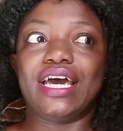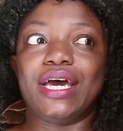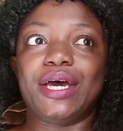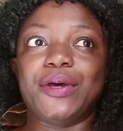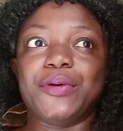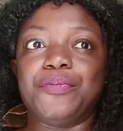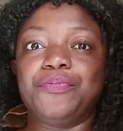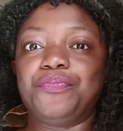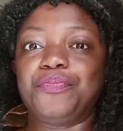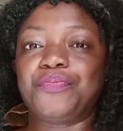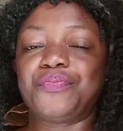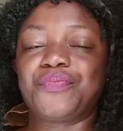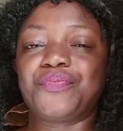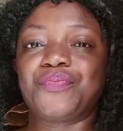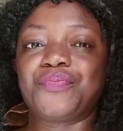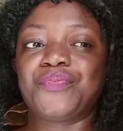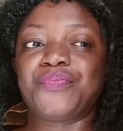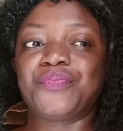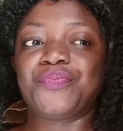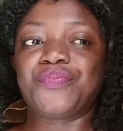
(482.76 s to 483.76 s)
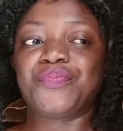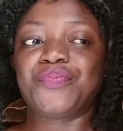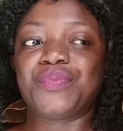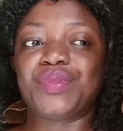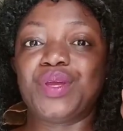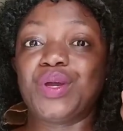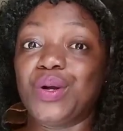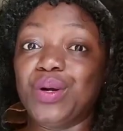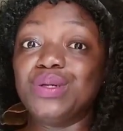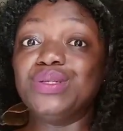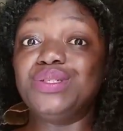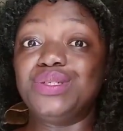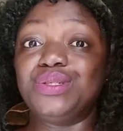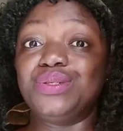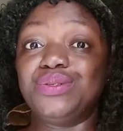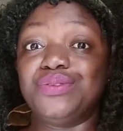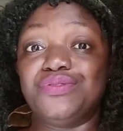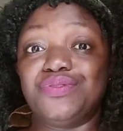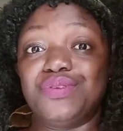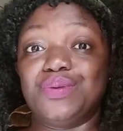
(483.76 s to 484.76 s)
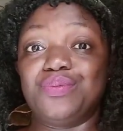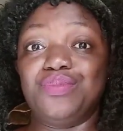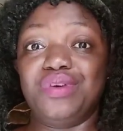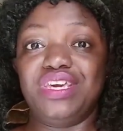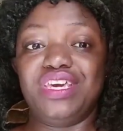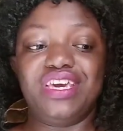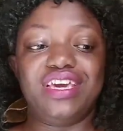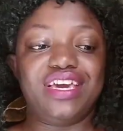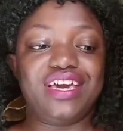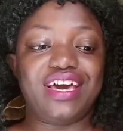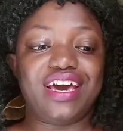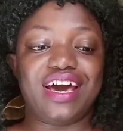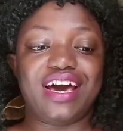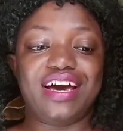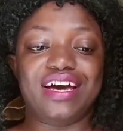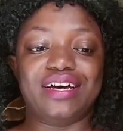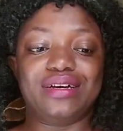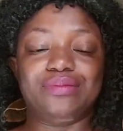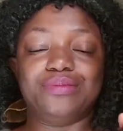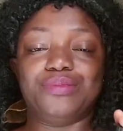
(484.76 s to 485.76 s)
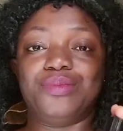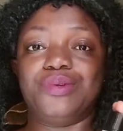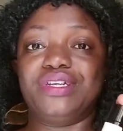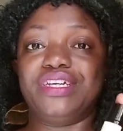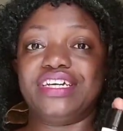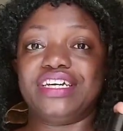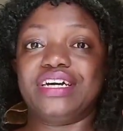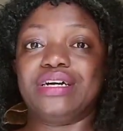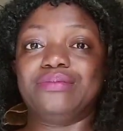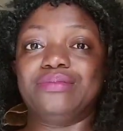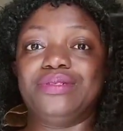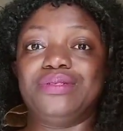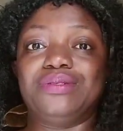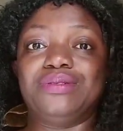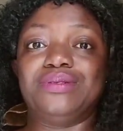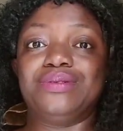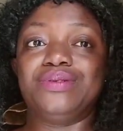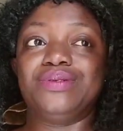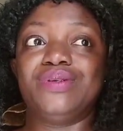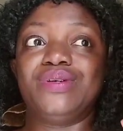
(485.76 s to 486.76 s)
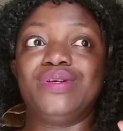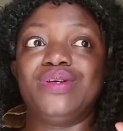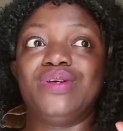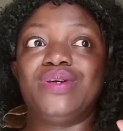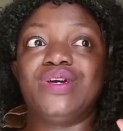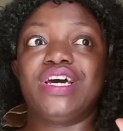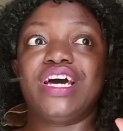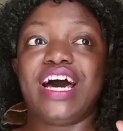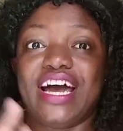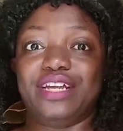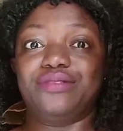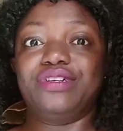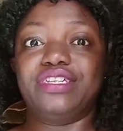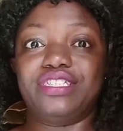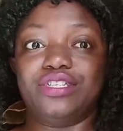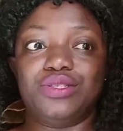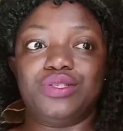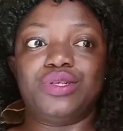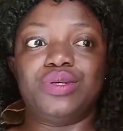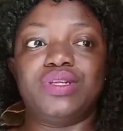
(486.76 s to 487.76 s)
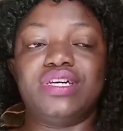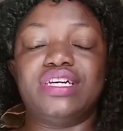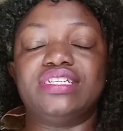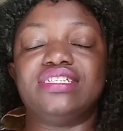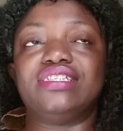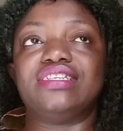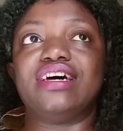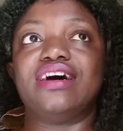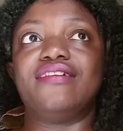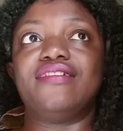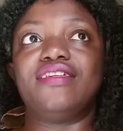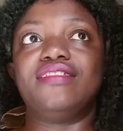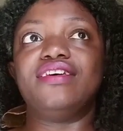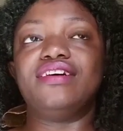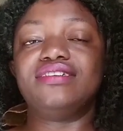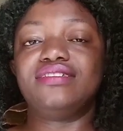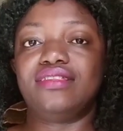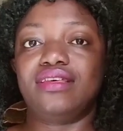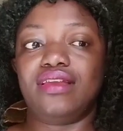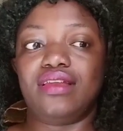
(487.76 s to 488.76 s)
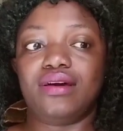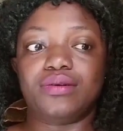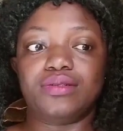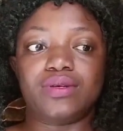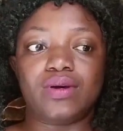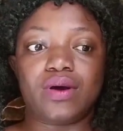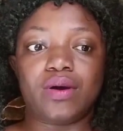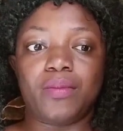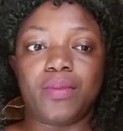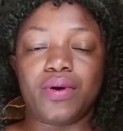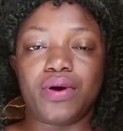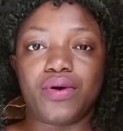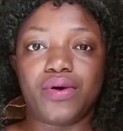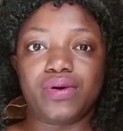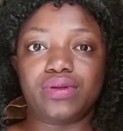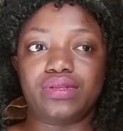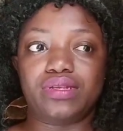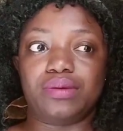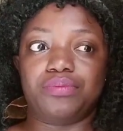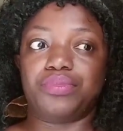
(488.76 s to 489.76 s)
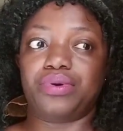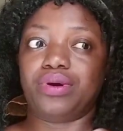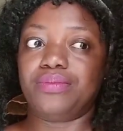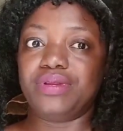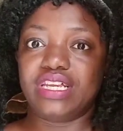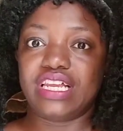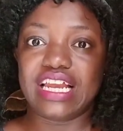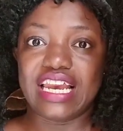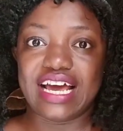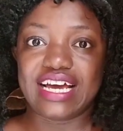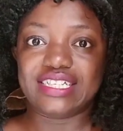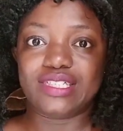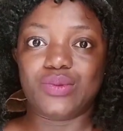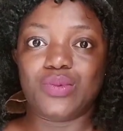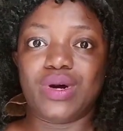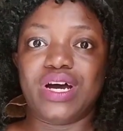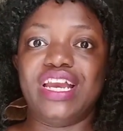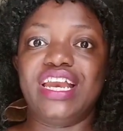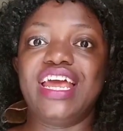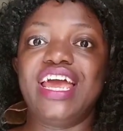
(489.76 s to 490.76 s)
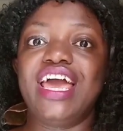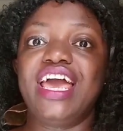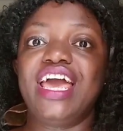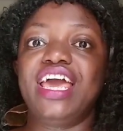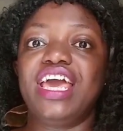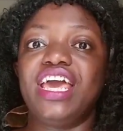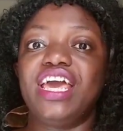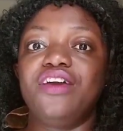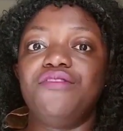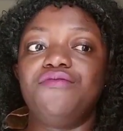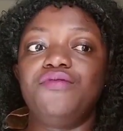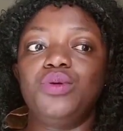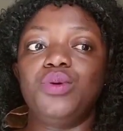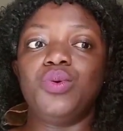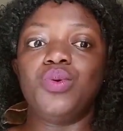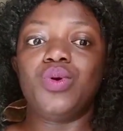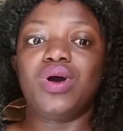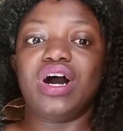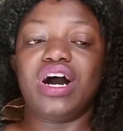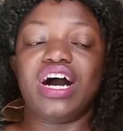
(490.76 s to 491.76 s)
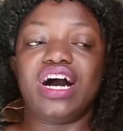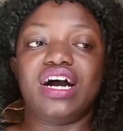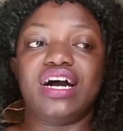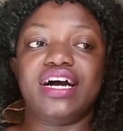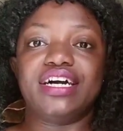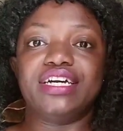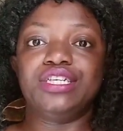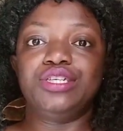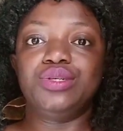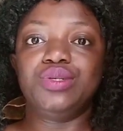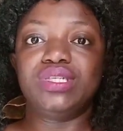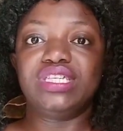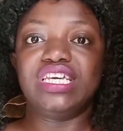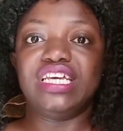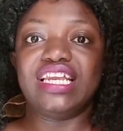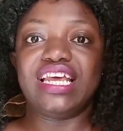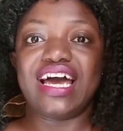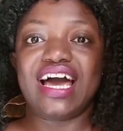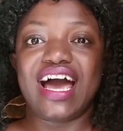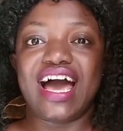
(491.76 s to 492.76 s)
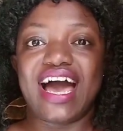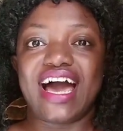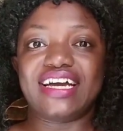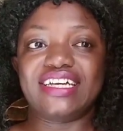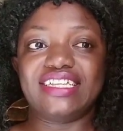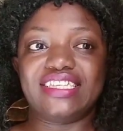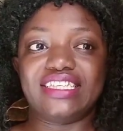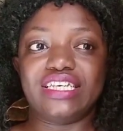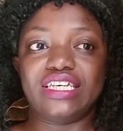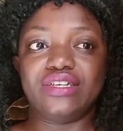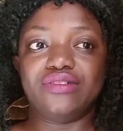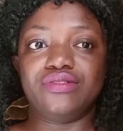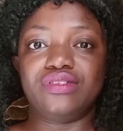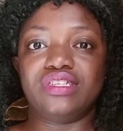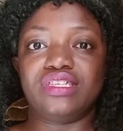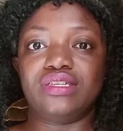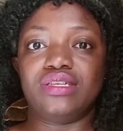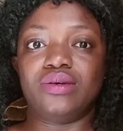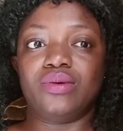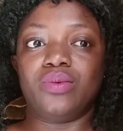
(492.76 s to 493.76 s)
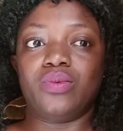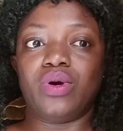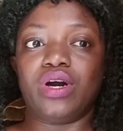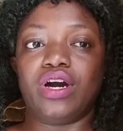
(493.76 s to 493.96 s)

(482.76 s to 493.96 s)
a go-to for me when it comes to hydrating toners. The next thing I'll talk about, probably the last one, if you are using actives,